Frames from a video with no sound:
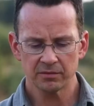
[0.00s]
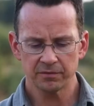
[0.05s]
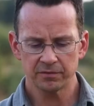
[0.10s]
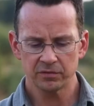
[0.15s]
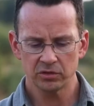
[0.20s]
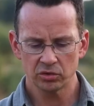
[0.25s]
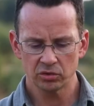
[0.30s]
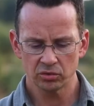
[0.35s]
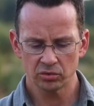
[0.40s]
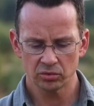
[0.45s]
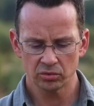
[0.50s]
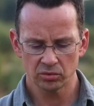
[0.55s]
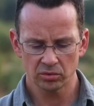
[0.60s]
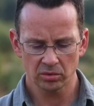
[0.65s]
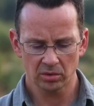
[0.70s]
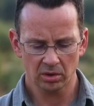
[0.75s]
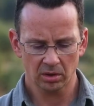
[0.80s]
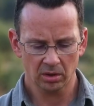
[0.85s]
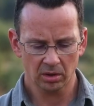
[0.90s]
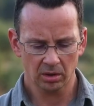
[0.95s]
if
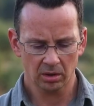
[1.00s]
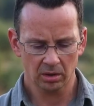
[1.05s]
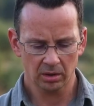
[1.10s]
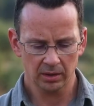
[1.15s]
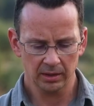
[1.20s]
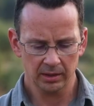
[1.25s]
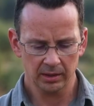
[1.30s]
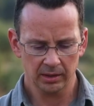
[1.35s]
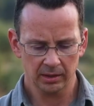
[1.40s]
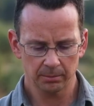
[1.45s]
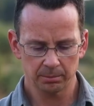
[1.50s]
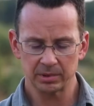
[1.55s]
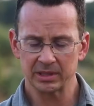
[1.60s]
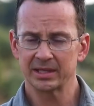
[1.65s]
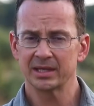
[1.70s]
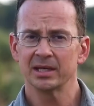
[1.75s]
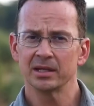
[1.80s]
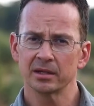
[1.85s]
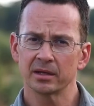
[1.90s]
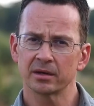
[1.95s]
you are a
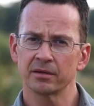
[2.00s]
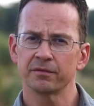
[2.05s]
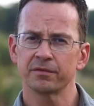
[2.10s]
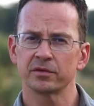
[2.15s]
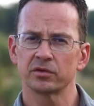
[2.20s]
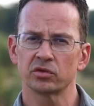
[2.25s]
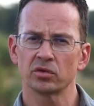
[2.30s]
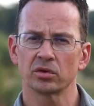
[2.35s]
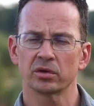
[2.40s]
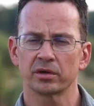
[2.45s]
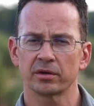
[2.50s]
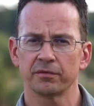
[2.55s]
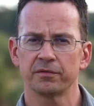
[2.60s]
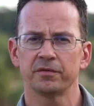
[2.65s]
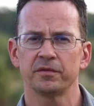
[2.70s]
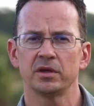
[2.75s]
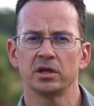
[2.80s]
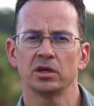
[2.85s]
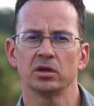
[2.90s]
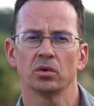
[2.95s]
beginner in
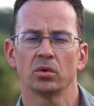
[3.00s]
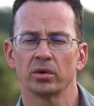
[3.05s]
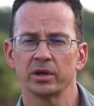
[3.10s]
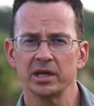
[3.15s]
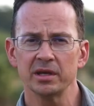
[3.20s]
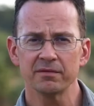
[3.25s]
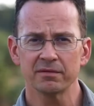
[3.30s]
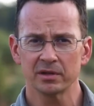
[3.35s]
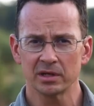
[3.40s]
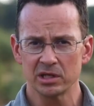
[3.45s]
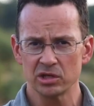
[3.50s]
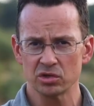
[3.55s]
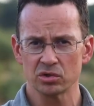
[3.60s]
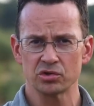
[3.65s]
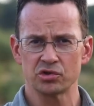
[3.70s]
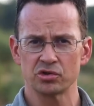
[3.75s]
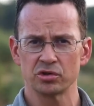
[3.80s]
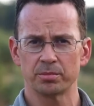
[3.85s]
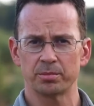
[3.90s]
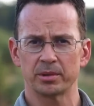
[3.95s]
photography or even a
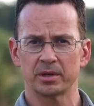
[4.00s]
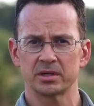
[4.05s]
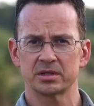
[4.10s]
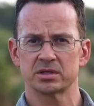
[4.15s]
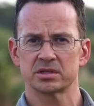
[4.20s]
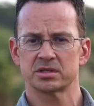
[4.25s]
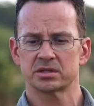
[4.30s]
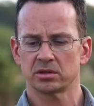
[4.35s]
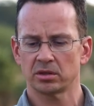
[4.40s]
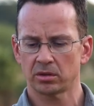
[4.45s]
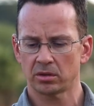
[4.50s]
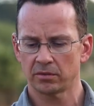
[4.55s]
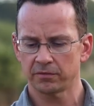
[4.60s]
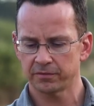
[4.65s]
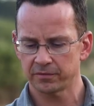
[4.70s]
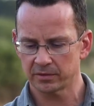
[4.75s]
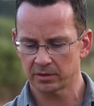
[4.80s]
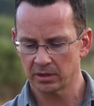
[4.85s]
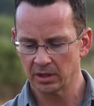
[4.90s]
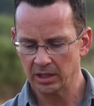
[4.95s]
YouTuber that just start
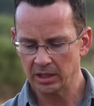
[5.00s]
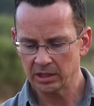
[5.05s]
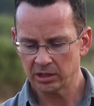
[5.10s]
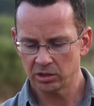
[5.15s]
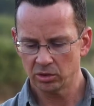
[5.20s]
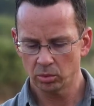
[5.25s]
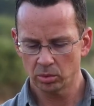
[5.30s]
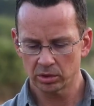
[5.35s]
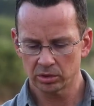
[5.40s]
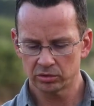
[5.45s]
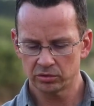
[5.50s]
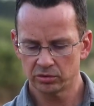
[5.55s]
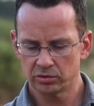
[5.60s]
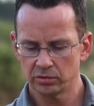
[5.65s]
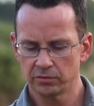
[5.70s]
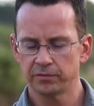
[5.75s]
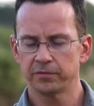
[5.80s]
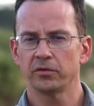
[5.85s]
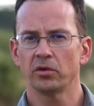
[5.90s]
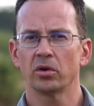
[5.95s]
off and you want to
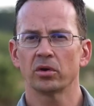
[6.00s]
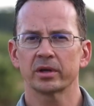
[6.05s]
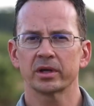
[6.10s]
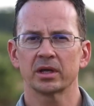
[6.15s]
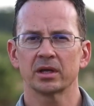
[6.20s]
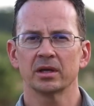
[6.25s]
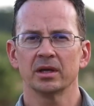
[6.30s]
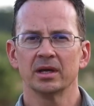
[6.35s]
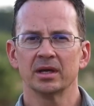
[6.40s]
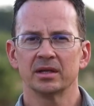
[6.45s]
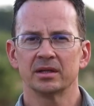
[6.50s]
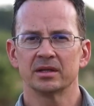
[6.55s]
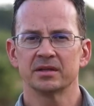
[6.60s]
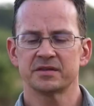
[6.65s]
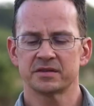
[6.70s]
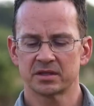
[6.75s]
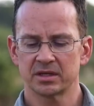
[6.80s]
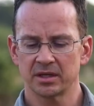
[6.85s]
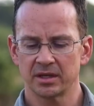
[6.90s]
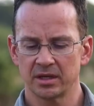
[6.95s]
do vlogging,
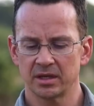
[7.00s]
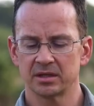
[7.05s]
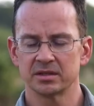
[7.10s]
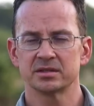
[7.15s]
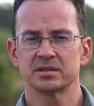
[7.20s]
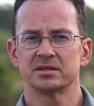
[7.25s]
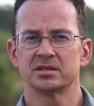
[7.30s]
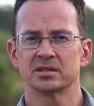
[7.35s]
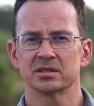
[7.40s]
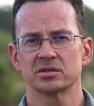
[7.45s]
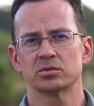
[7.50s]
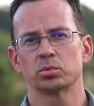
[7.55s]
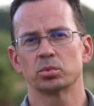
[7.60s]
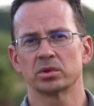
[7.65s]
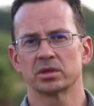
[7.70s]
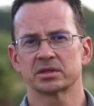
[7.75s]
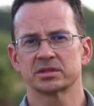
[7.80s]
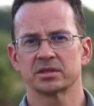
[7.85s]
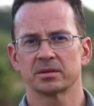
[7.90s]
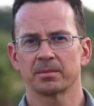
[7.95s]
this screen just
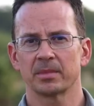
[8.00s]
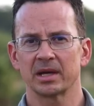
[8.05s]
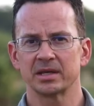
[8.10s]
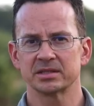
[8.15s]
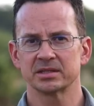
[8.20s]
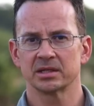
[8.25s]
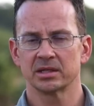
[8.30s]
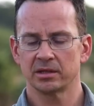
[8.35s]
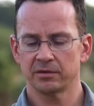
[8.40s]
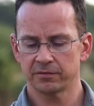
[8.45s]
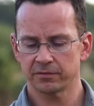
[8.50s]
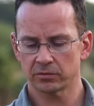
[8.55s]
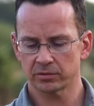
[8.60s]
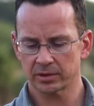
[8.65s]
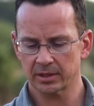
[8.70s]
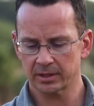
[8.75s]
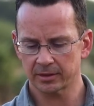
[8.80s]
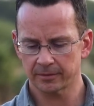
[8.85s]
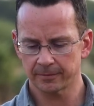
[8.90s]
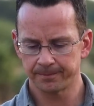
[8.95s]
works amazingly for
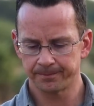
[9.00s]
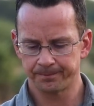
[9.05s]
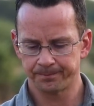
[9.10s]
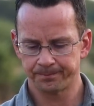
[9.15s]
that.